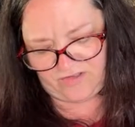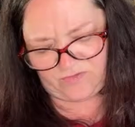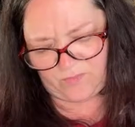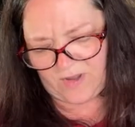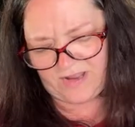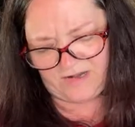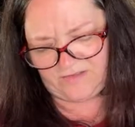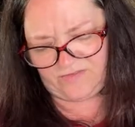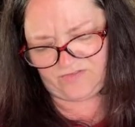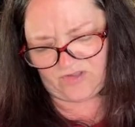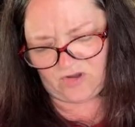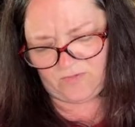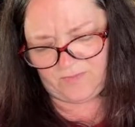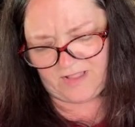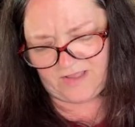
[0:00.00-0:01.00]
That's why I didn't sell
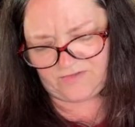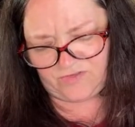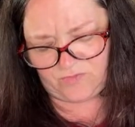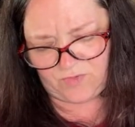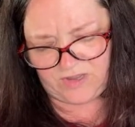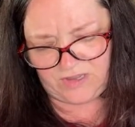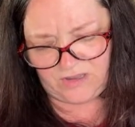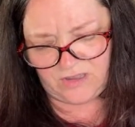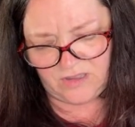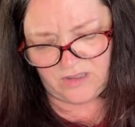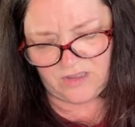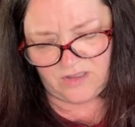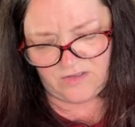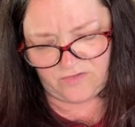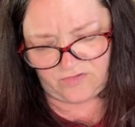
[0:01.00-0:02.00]
them last week.
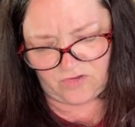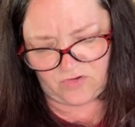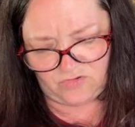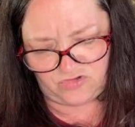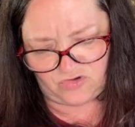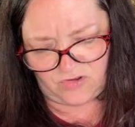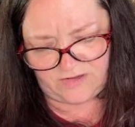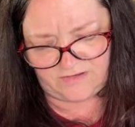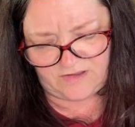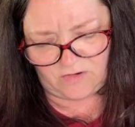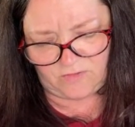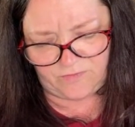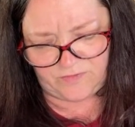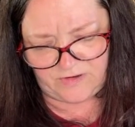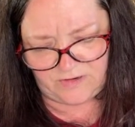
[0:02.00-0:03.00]
So John
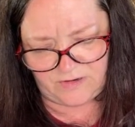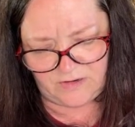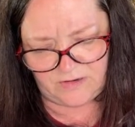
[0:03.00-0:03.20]
Delvin.